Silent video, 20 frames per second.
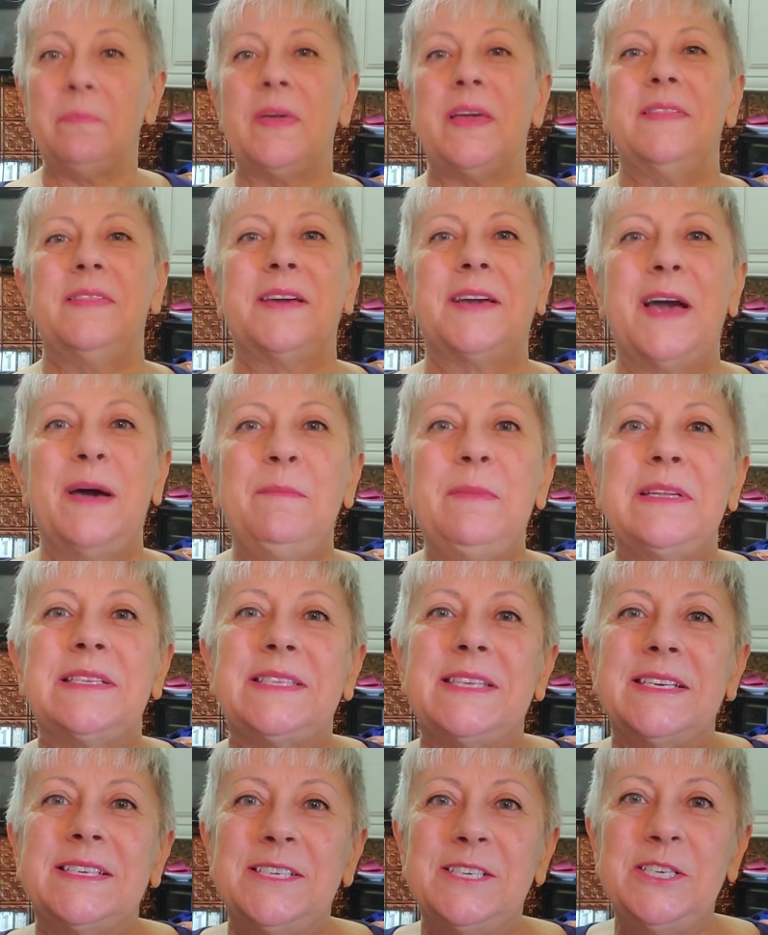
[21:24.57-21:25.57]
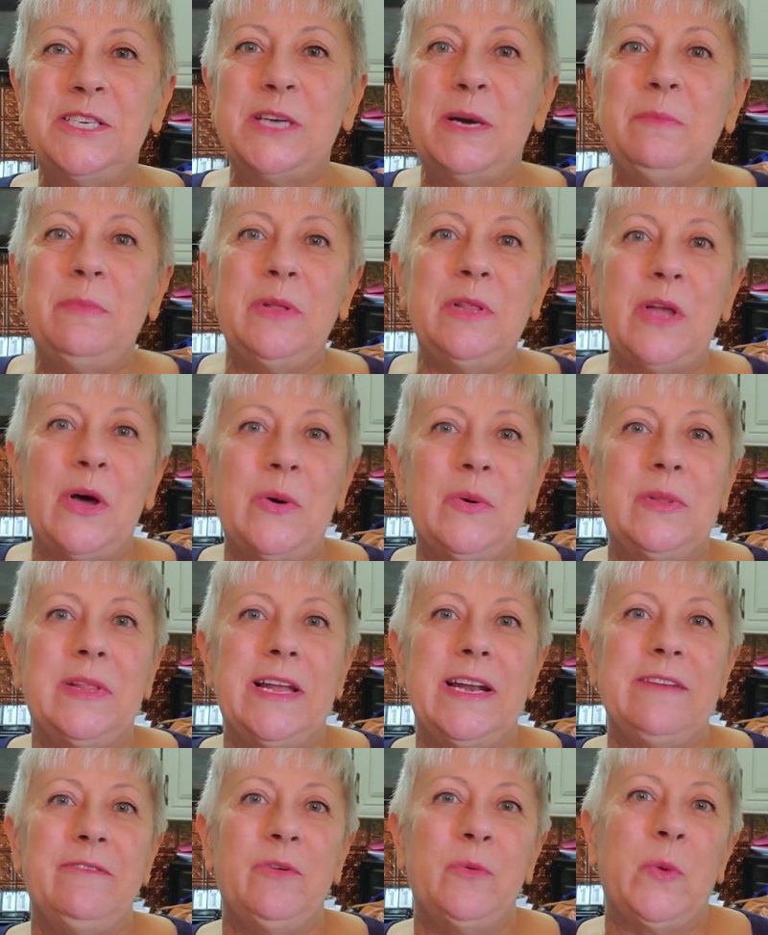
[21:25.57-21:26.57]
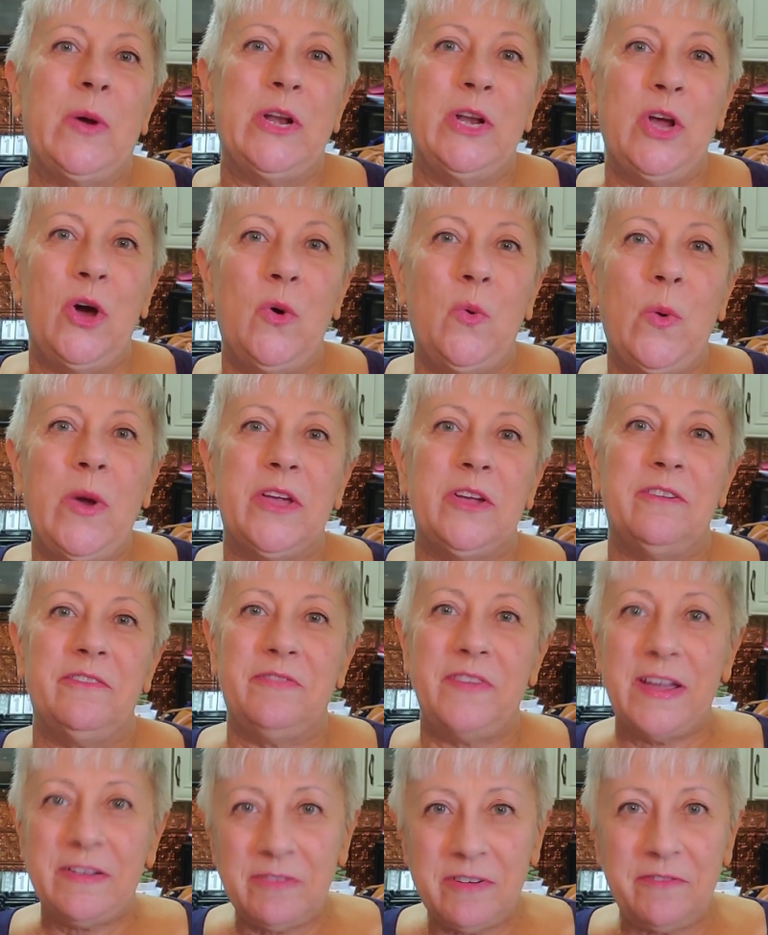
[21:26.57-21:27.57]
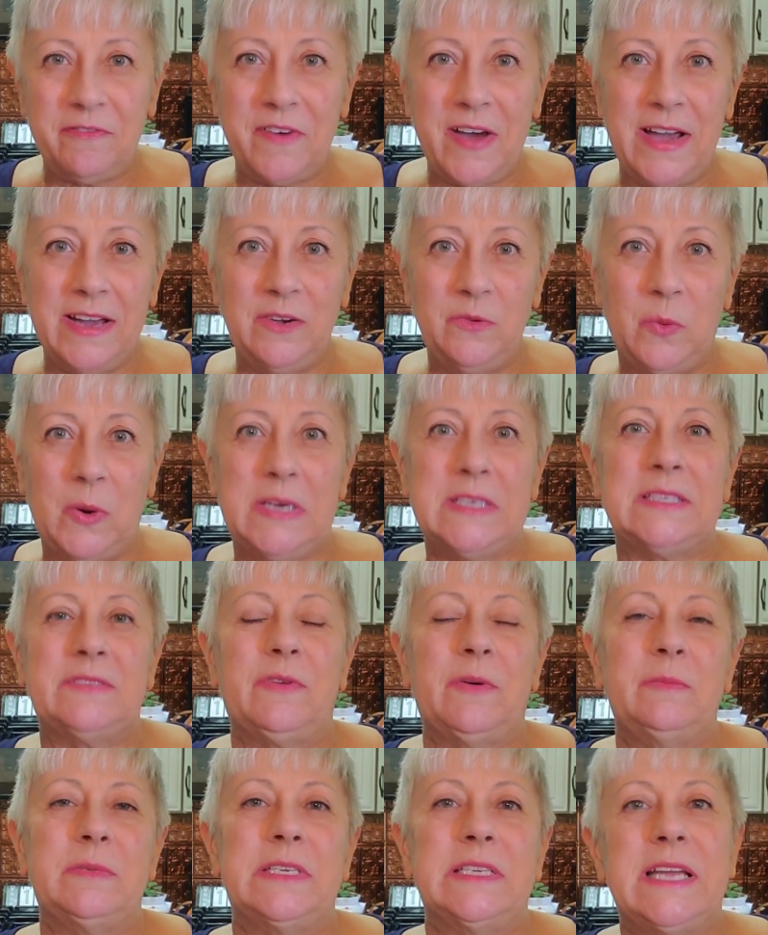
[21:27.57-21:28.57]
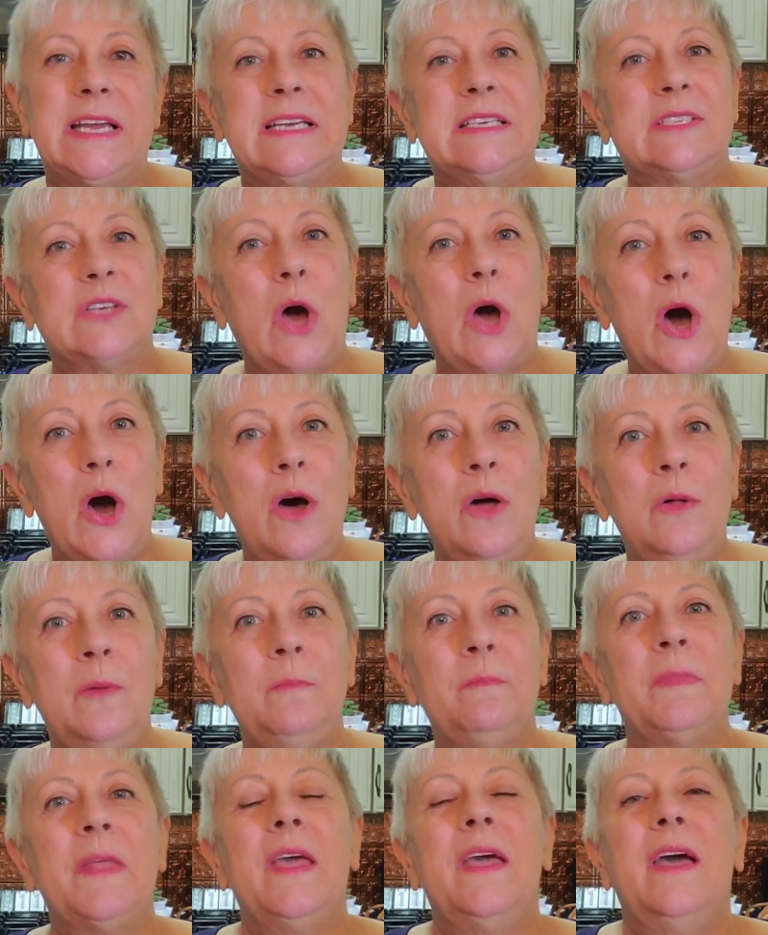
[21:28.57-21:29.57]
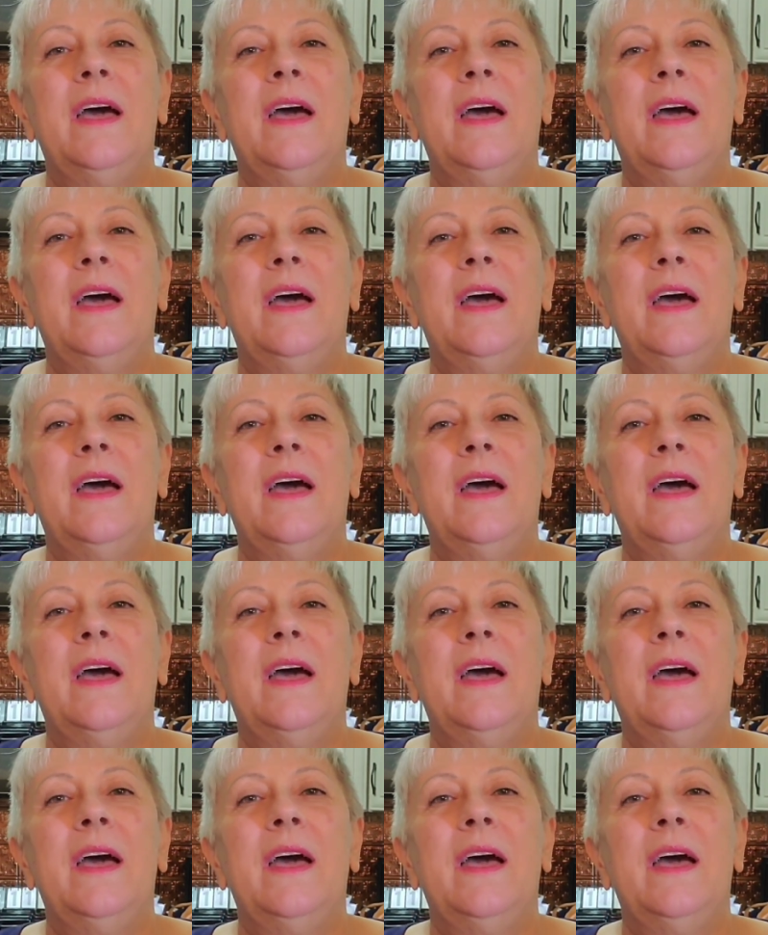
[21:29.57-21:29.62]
in the comment section down below, let everyone know what your favorite find was from today's haul.